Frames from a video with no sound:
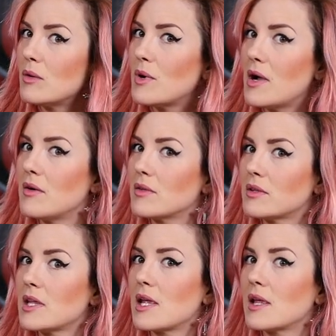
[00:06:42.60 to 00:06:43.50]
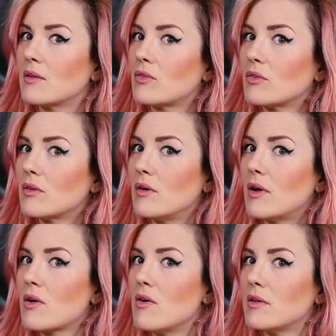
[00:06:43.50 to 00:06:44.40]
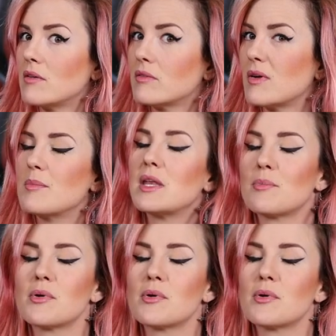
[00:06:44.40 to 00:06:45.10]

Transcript: Well, the thing is, I mean,